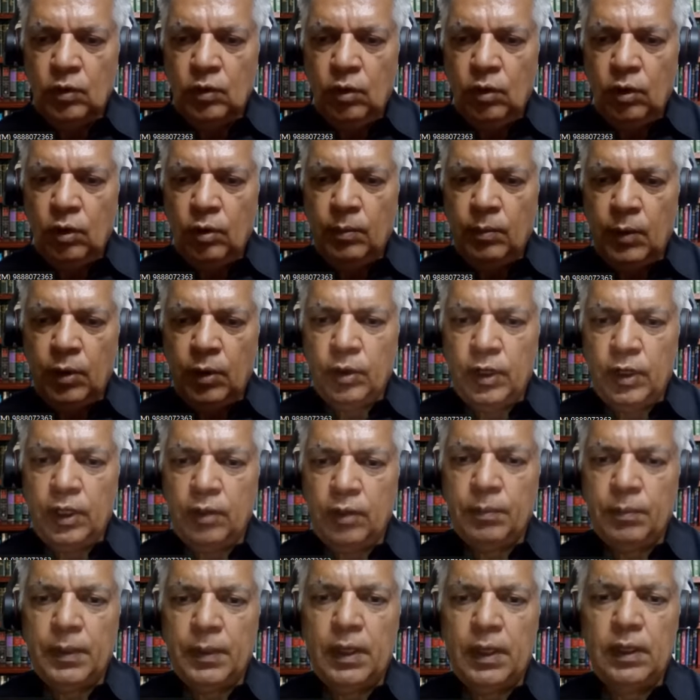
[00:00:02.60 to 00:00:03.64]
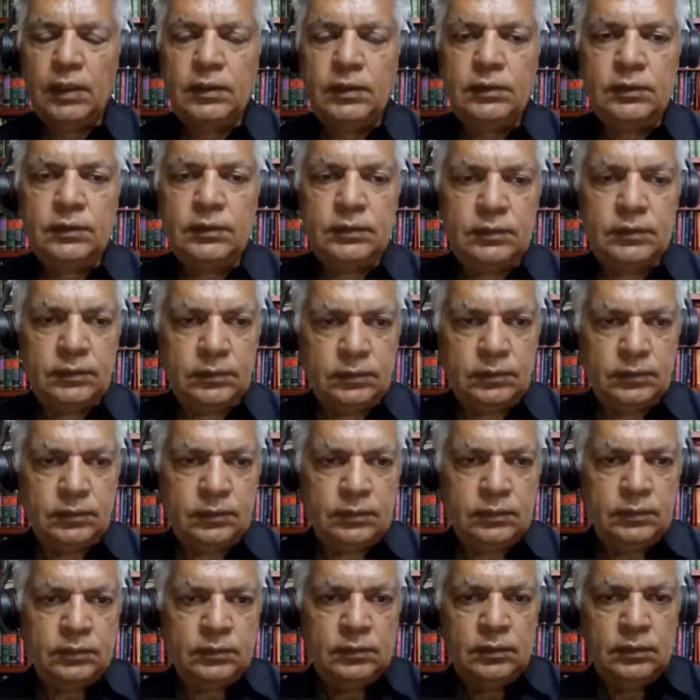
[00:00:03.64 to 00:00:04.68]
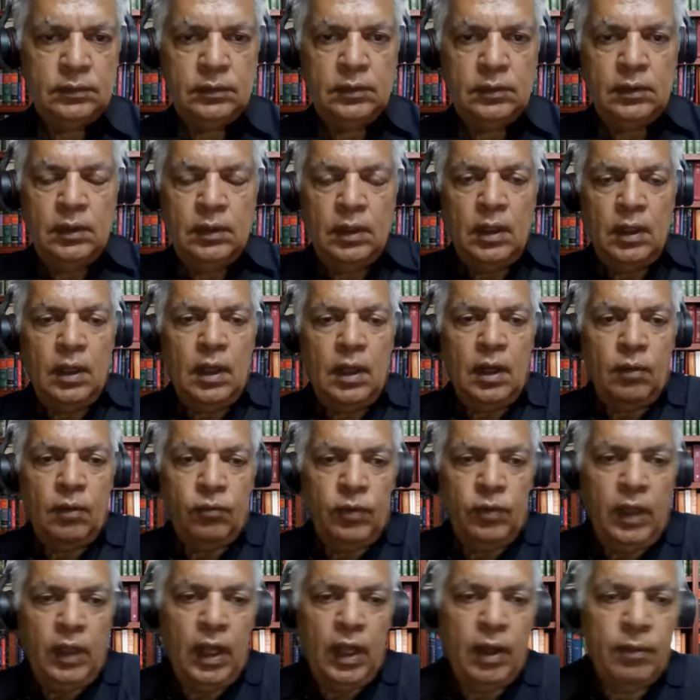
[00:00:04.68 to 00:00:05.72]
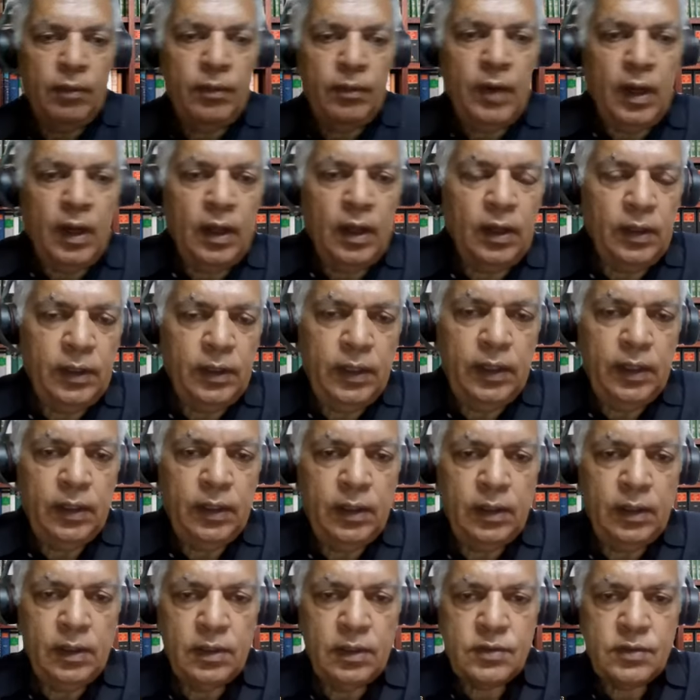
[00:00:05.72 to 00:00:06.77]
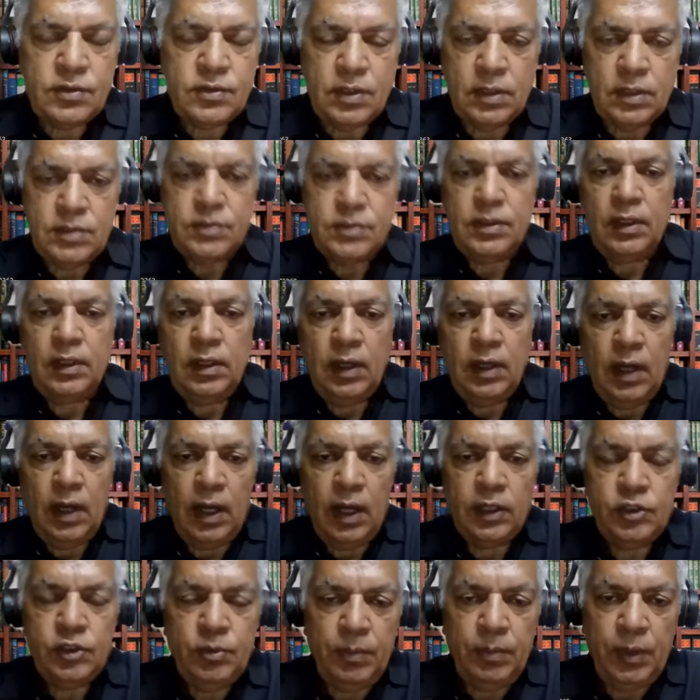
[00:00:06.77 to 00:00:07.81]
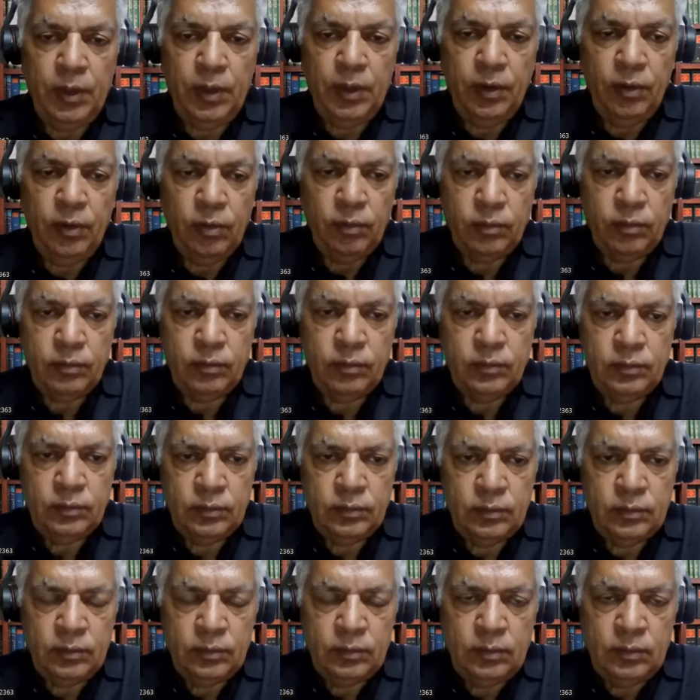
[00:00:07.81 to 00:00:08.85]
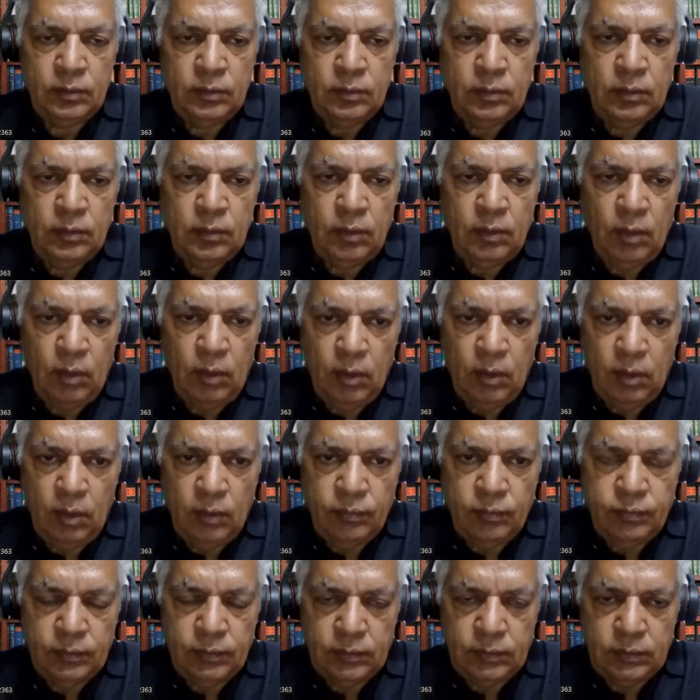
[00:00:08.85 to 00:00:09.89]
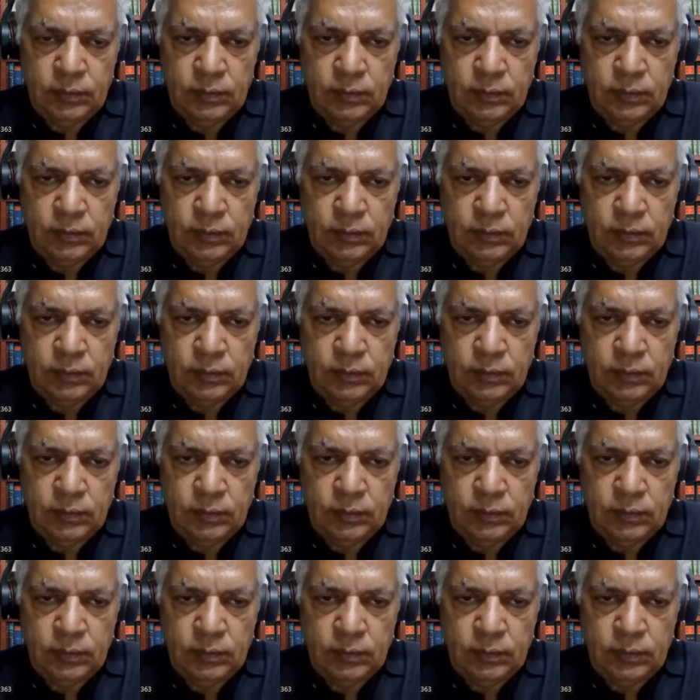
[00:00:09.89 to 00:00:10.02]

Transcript: Good morning, friends. We have already discussed in last video of